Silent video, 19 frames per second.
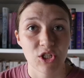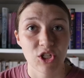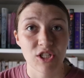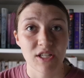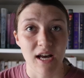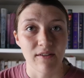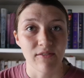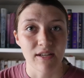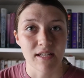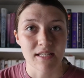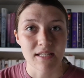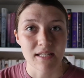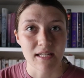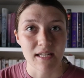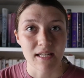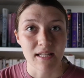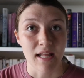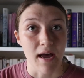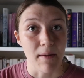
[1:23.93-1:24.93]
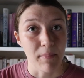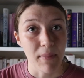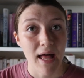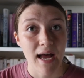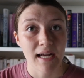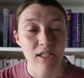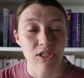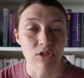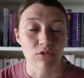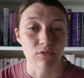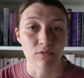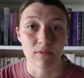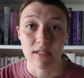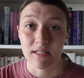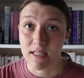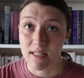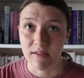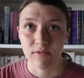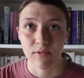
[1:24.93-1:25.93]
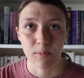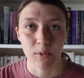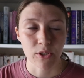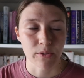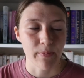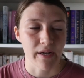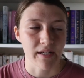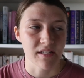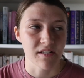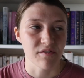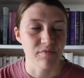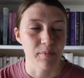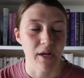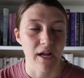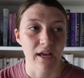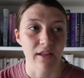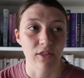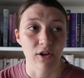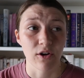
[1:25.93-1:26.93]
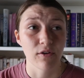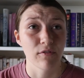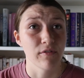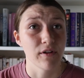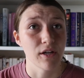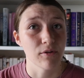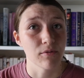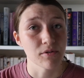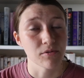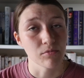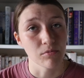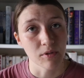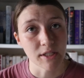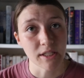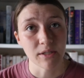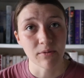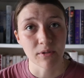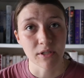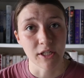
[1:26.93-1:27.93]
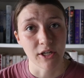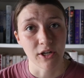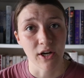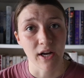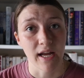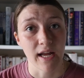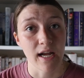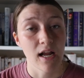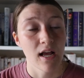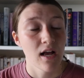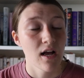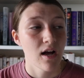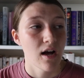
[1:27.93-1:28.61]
She's obviously not Black, so it's a different perspective, but I thought her video was really, really great,